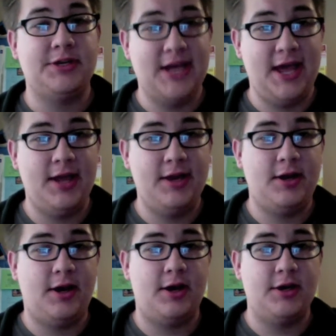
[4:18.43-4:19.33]
to end
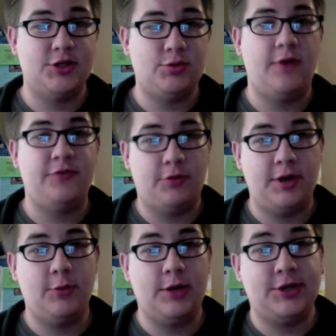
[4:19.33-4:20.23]
on
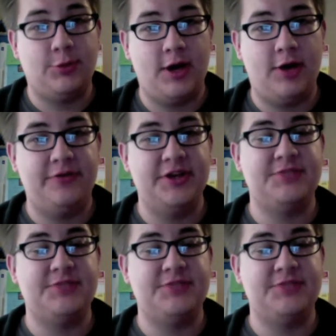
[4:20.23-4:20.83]
12/21/12